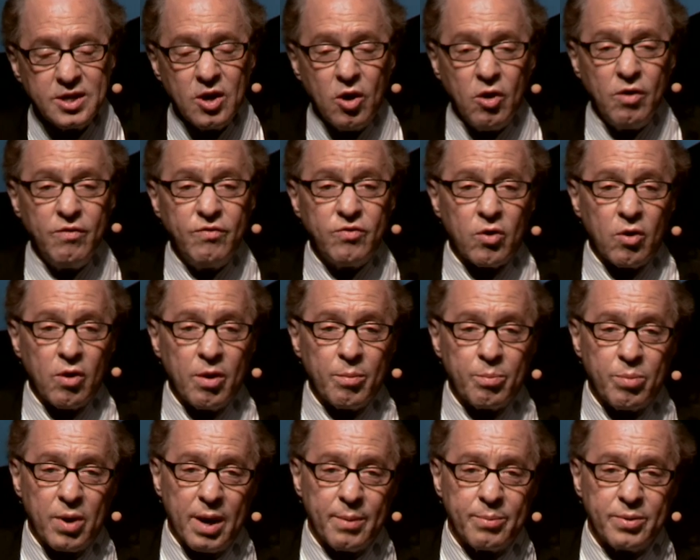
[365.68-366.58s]
the overall
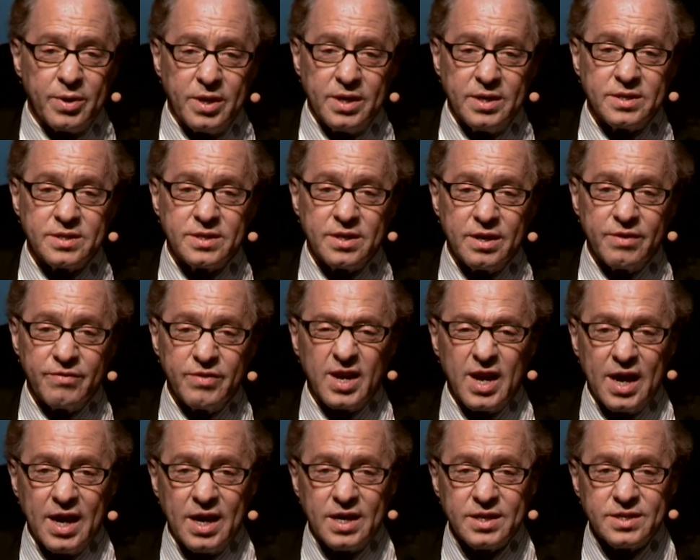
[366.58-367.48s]
properties of
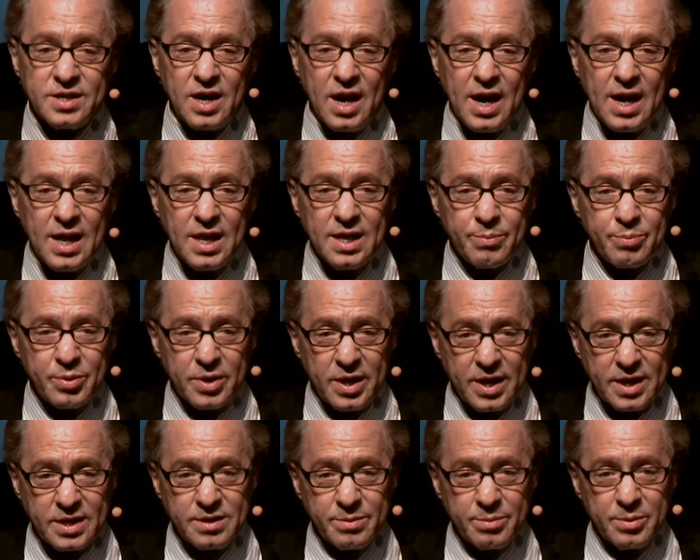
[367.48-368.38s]
the gas are highly
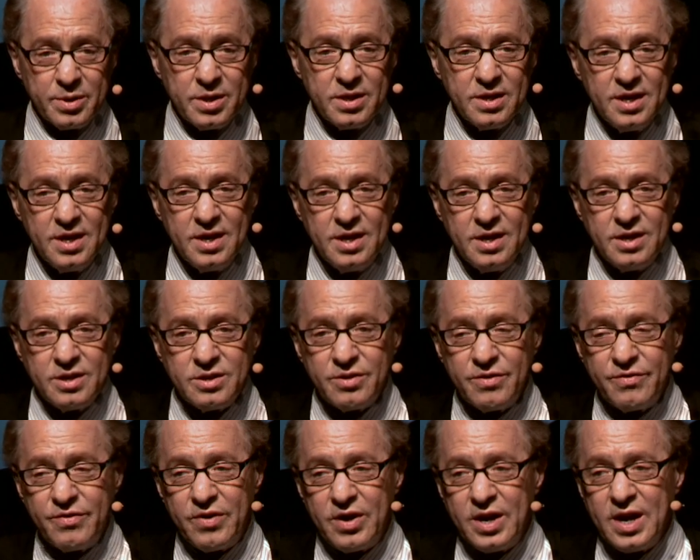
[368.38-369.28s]
predictable
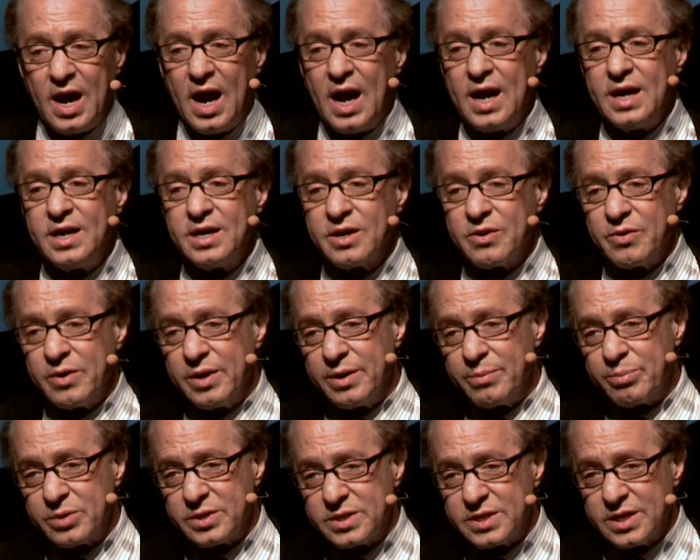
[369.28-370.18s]
to a very high degree
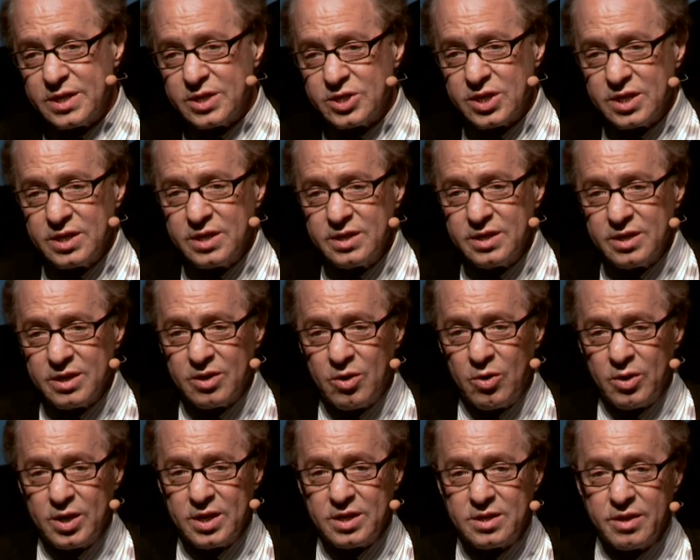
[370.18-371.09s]
of precision,
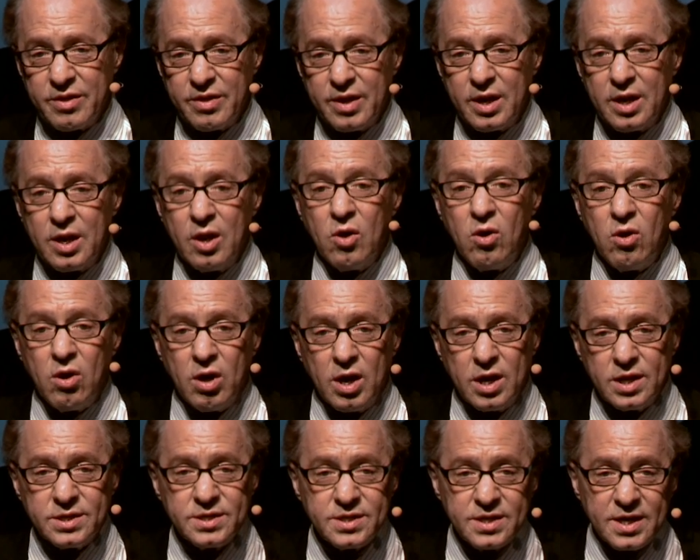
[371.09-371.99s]
according to the
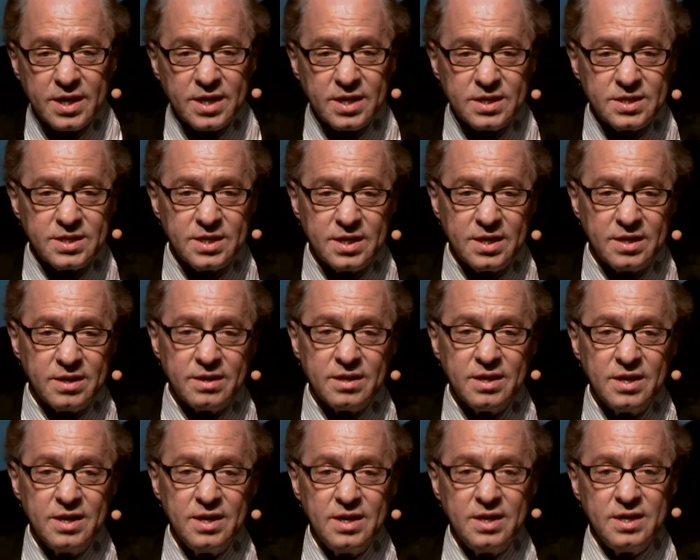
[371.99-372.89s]
laws, they're considered
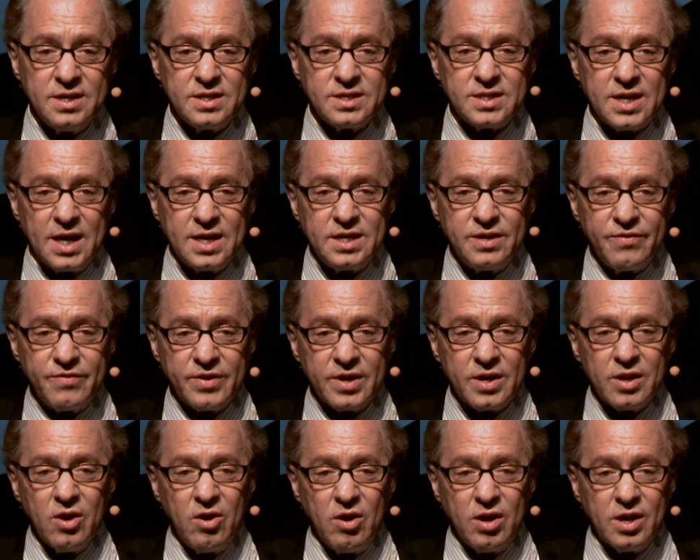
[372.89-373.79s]

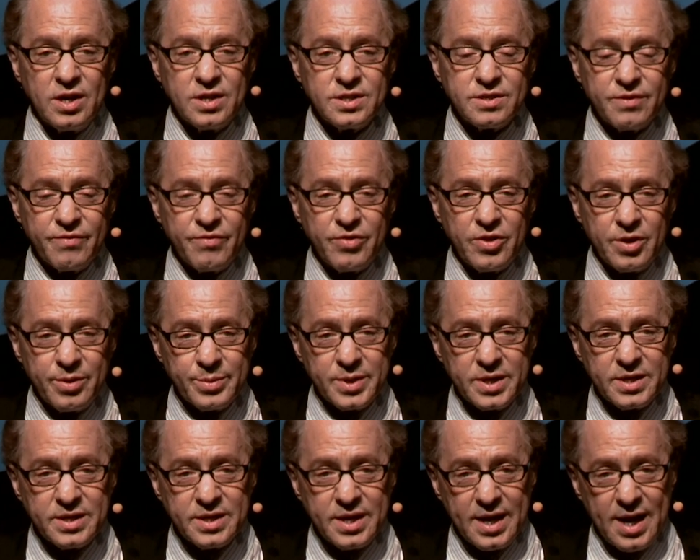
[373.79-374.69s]
scientific laws of
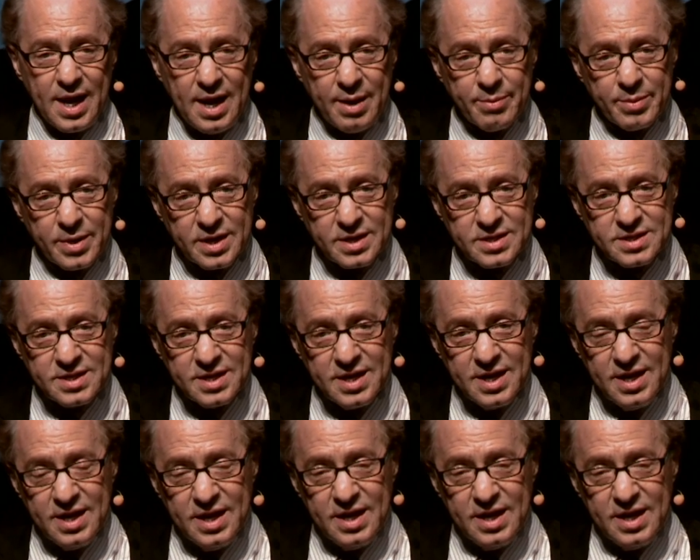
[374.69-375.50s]
thermodynamics.